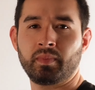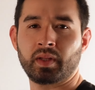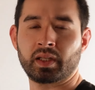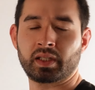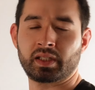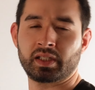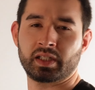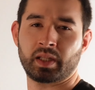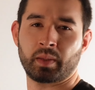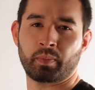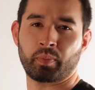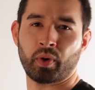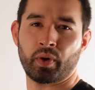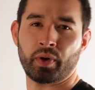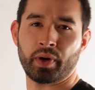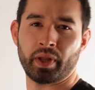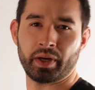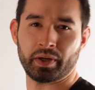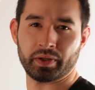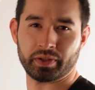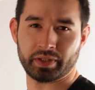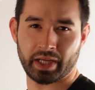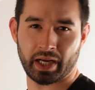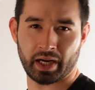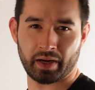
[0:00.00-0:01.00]
This is the
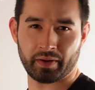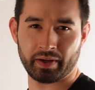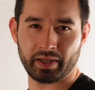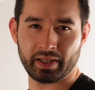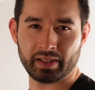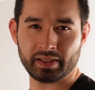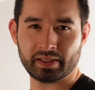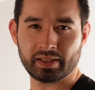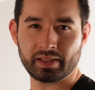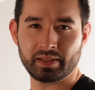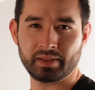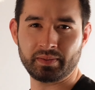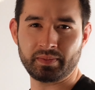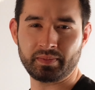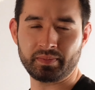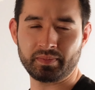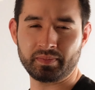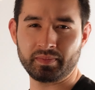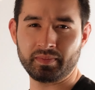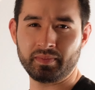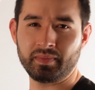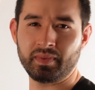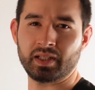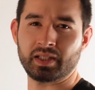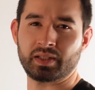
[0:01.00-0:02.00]
Pronator Teres.
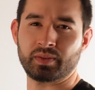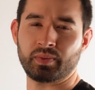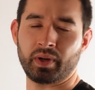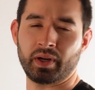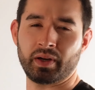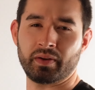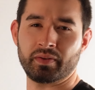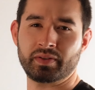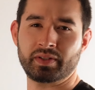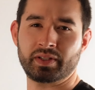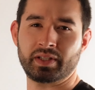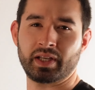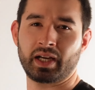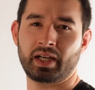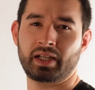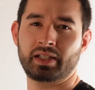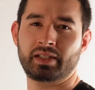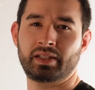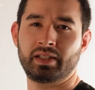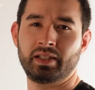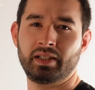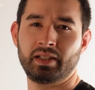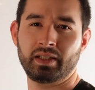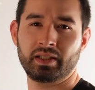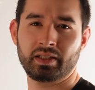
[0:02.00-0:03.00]
It's one of
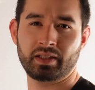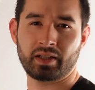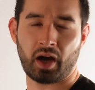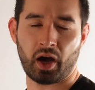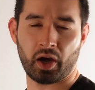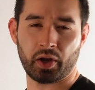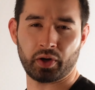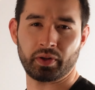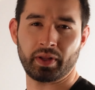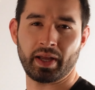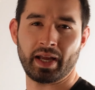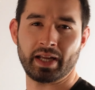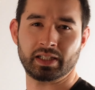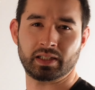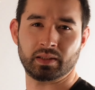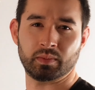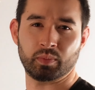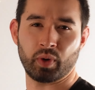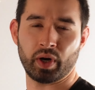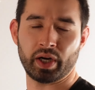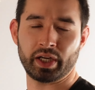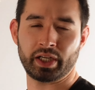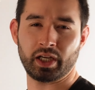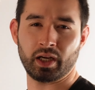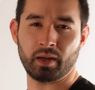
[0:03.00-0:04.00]
6 caudal
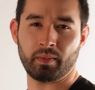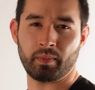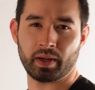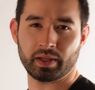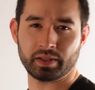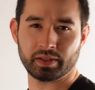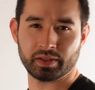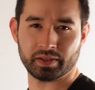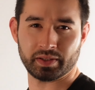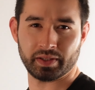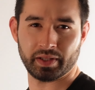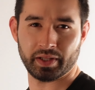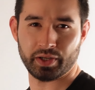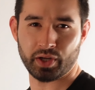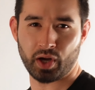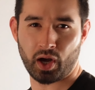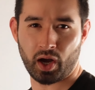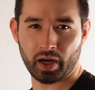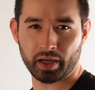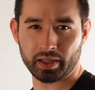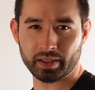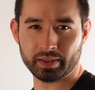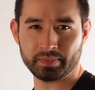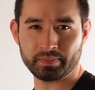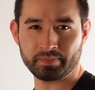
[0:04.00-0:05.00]
antebrachial muscles in the
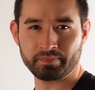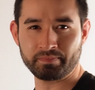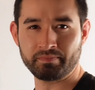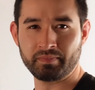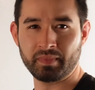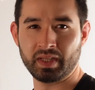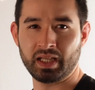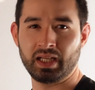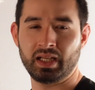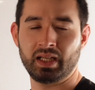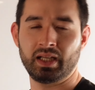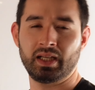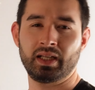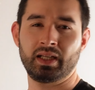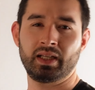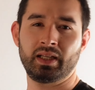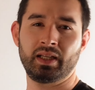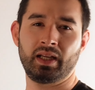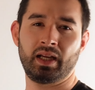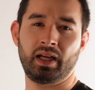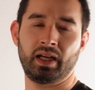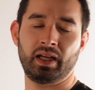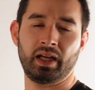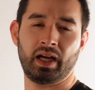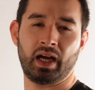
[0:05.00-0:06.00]
dog.
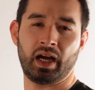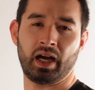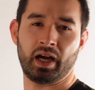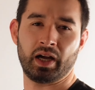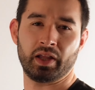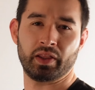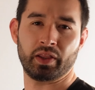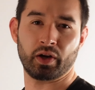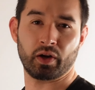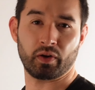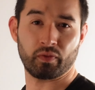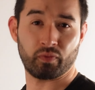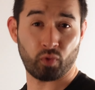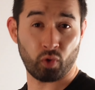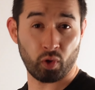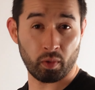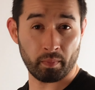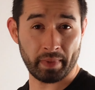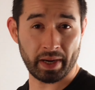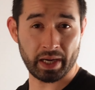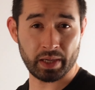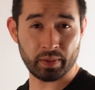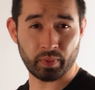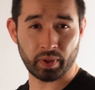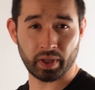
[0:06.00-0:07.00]
There are 4
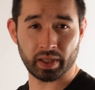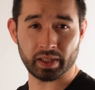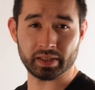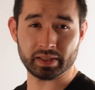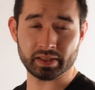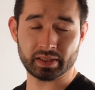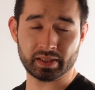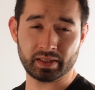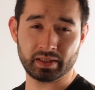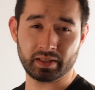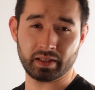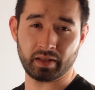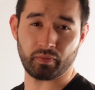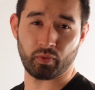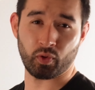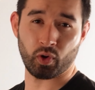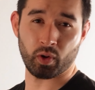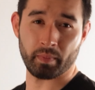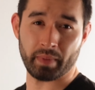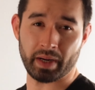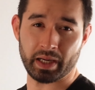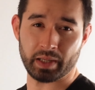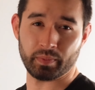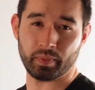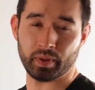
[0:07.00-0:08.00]
main ones. The 4
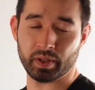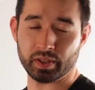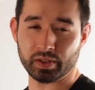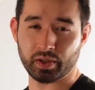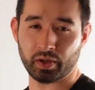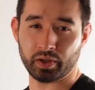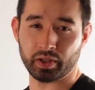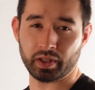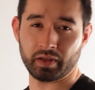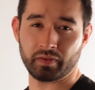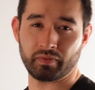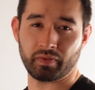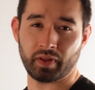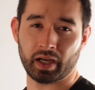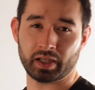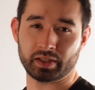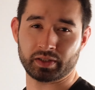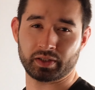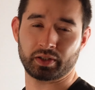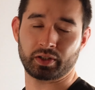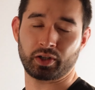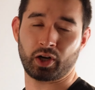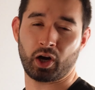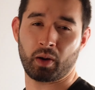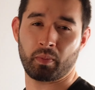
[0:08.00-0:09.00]
main ones are the
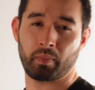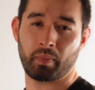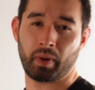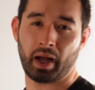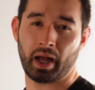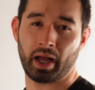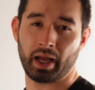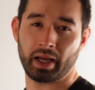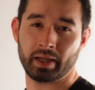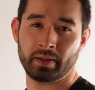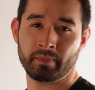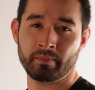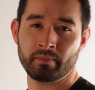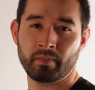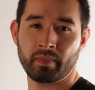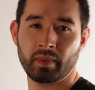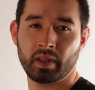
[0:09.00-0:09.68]
flexor carpi